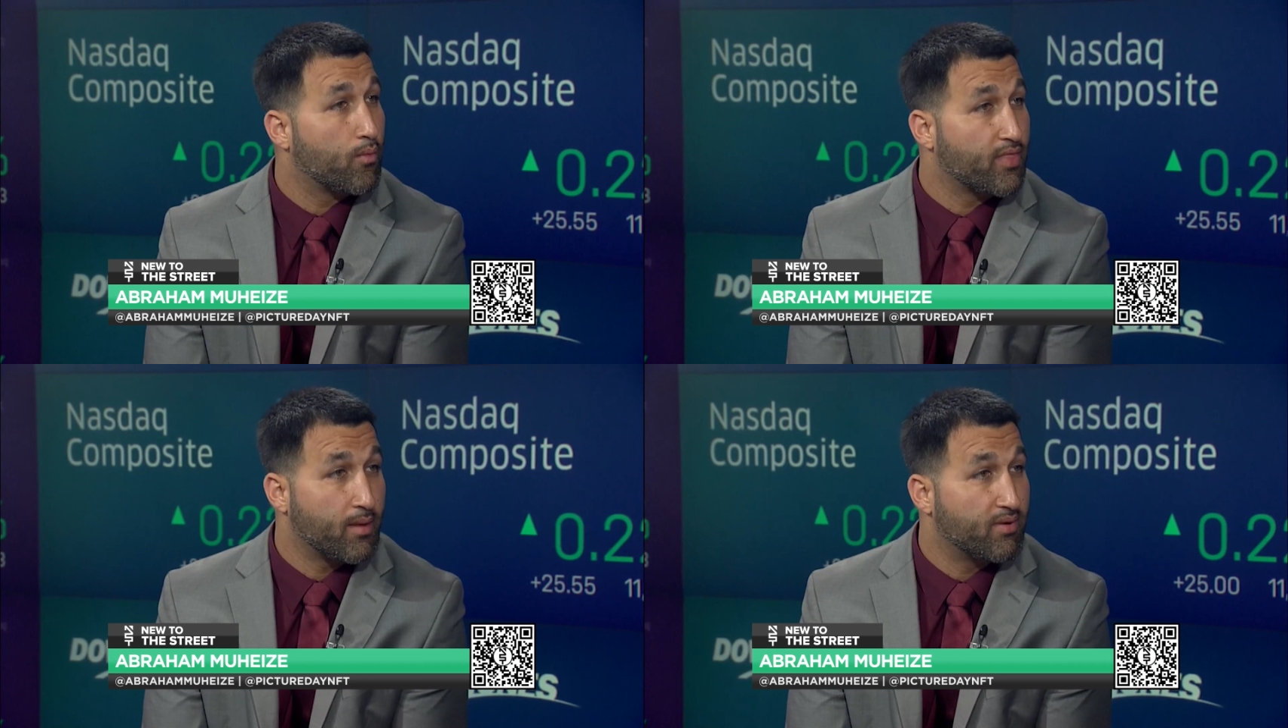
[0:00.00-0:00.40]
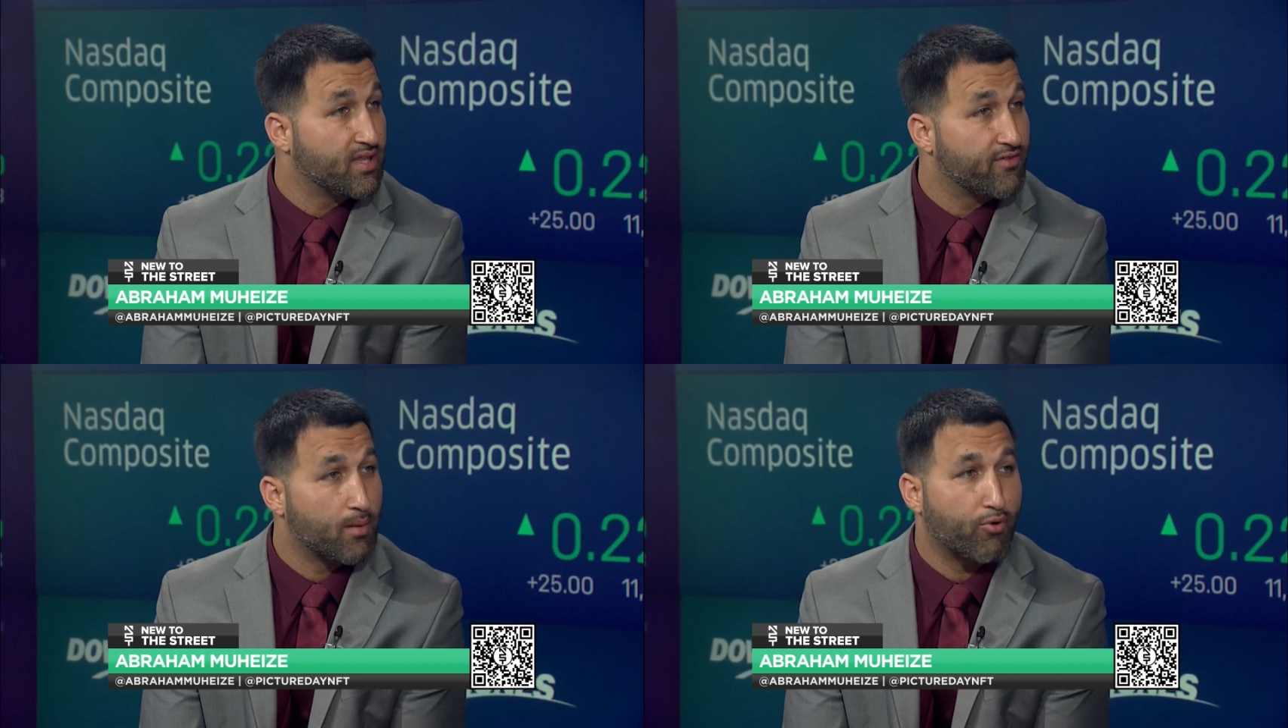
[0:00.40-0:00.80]
They
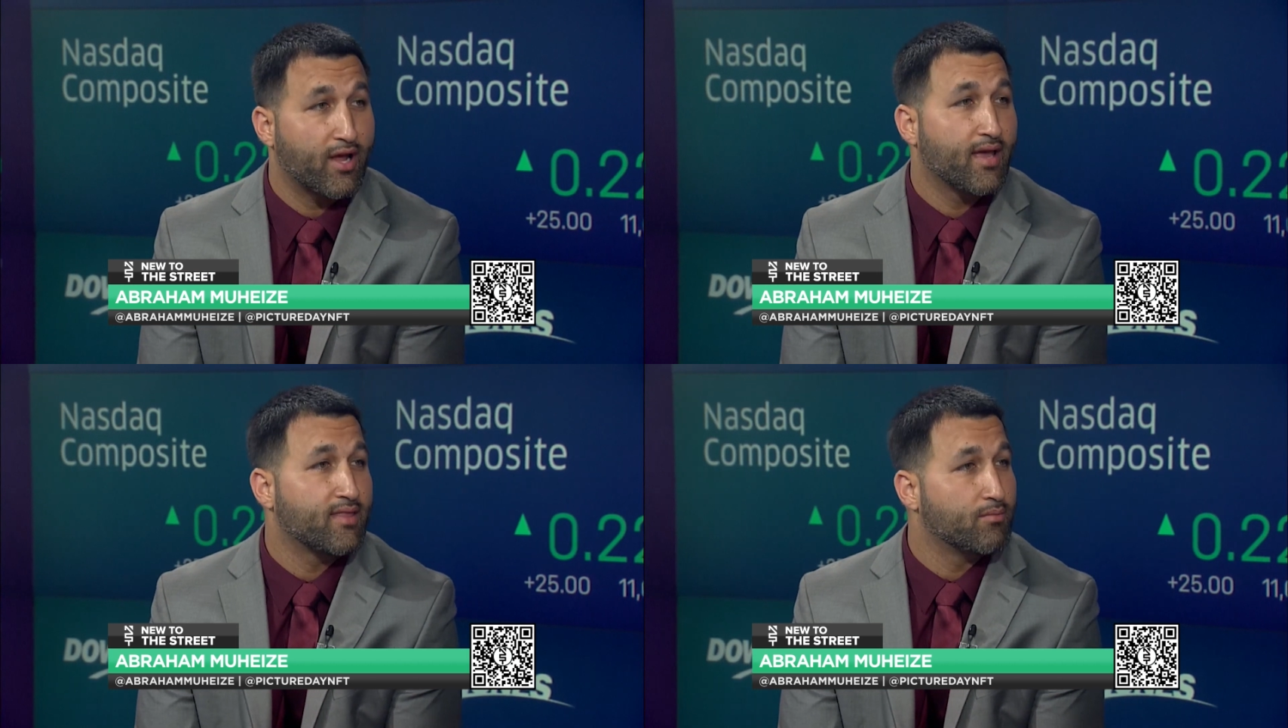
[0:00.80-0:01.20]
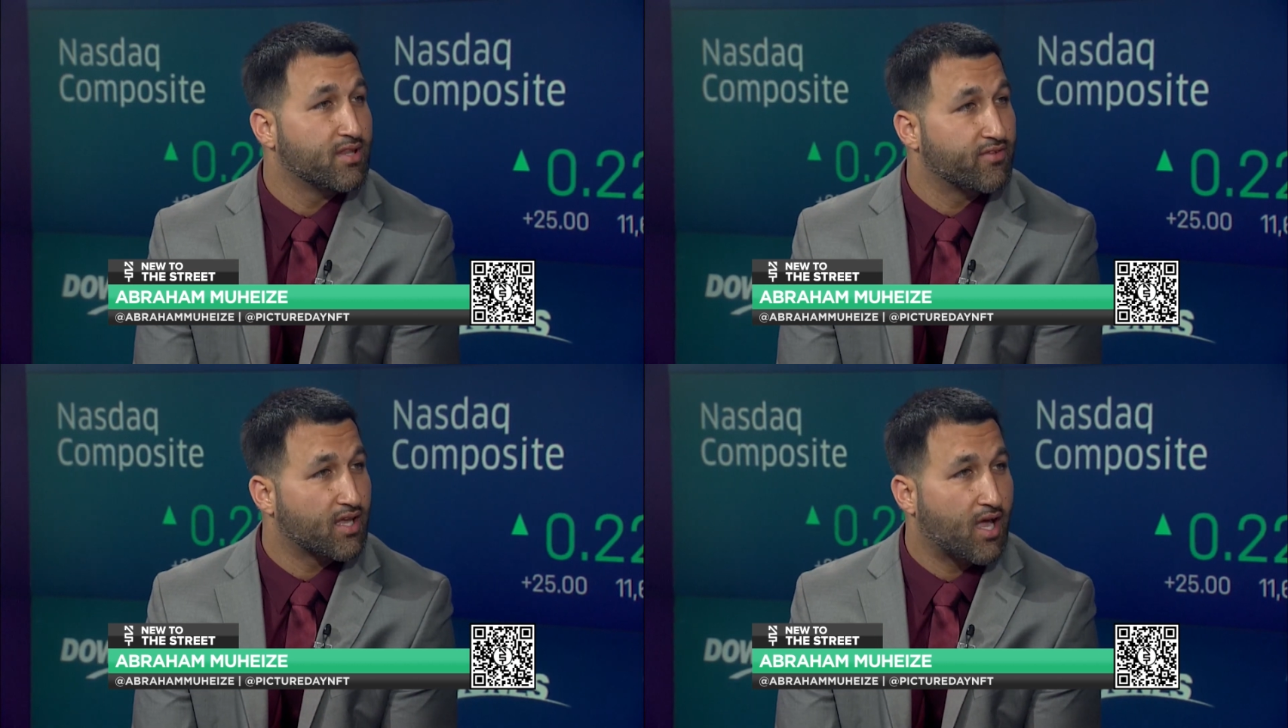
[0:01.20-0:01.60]
believe in the brand, they
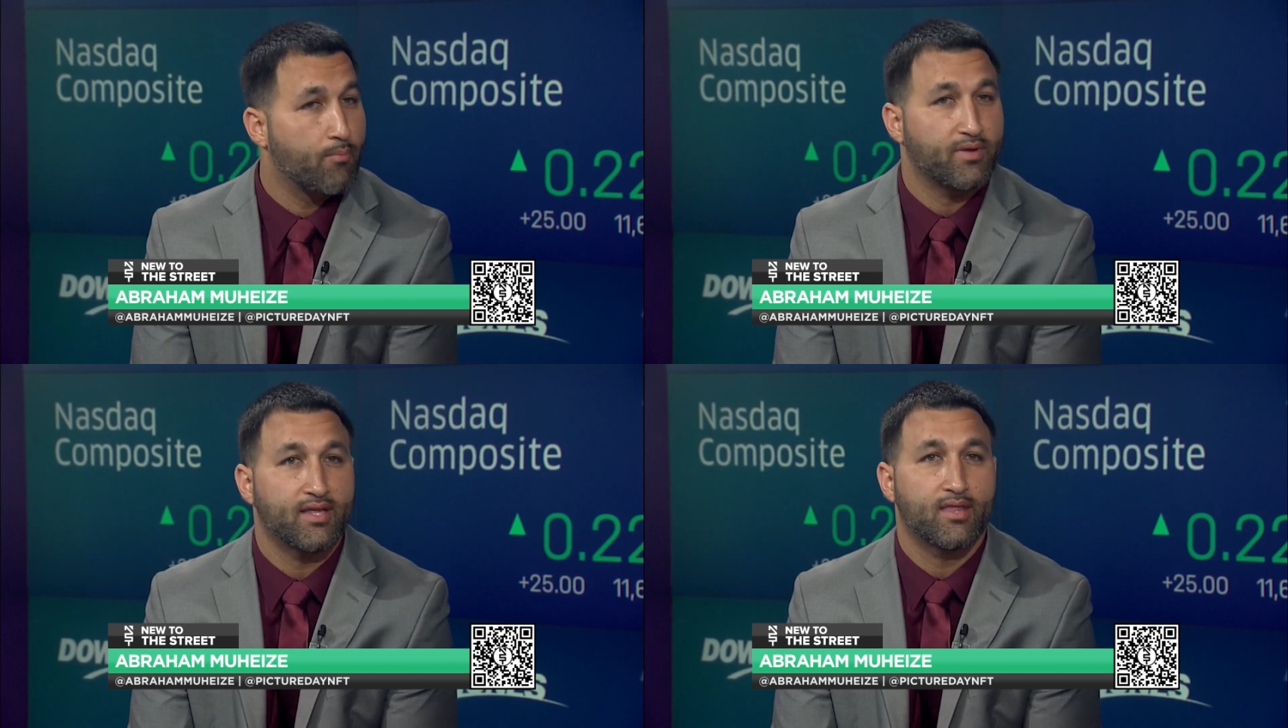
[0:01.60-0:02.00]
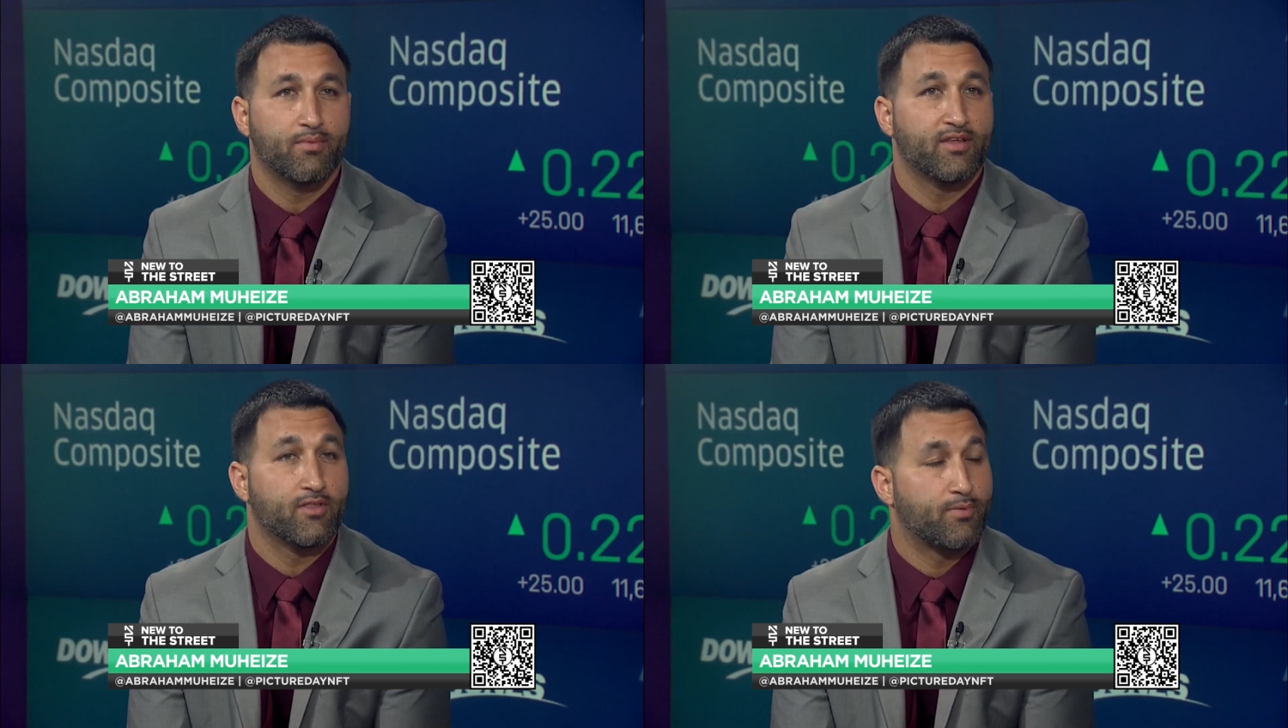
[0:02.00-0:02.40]
believe in the company, they
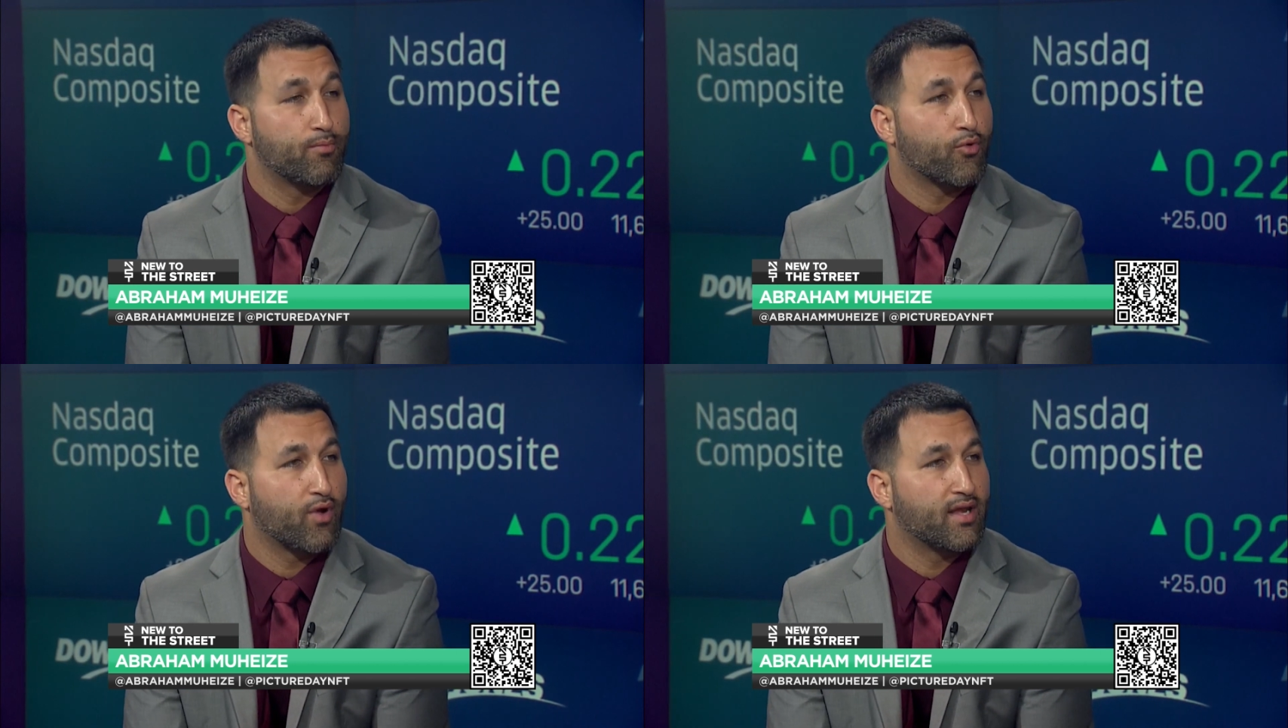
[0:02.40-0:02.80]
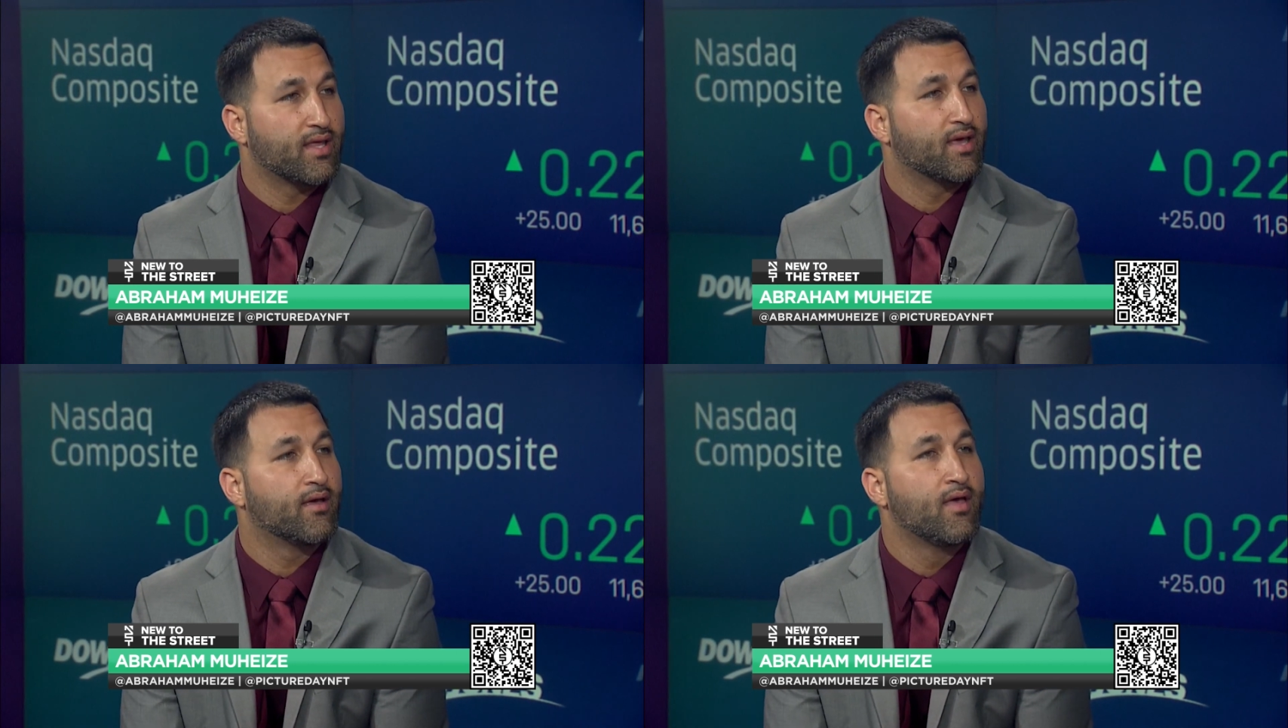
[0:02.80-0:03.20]
believe in the people running
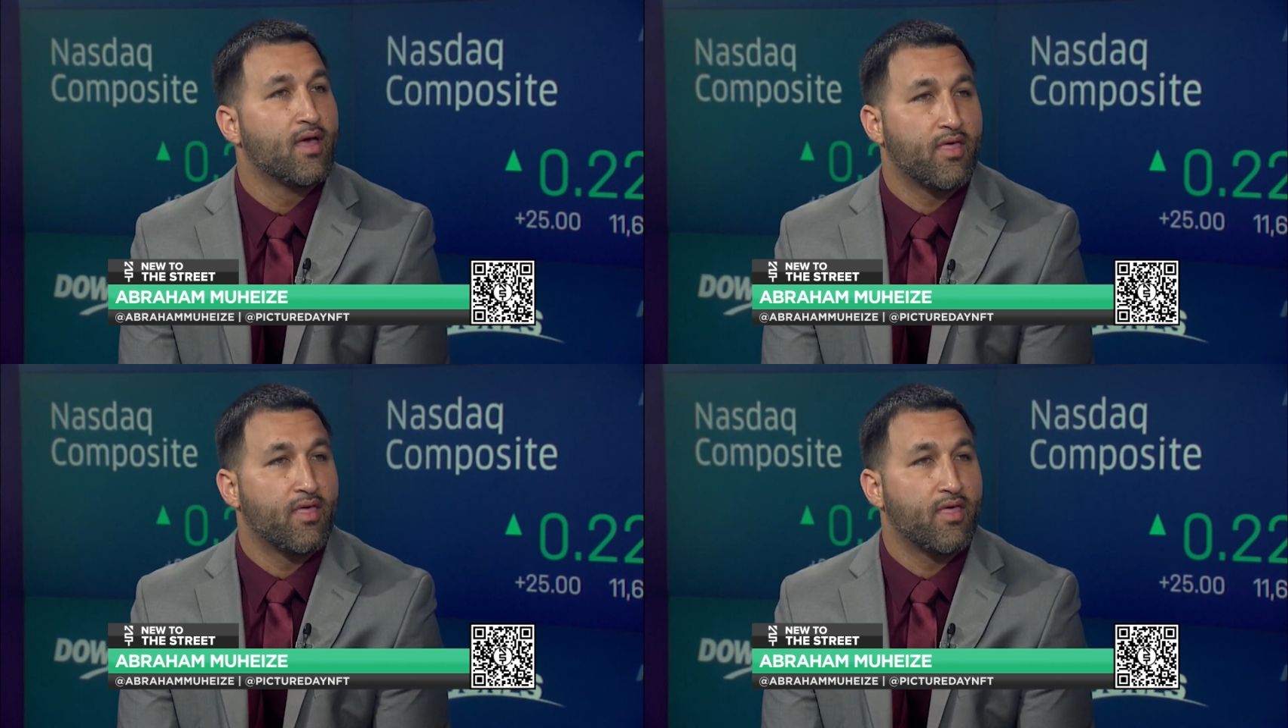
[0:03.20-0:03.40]
it.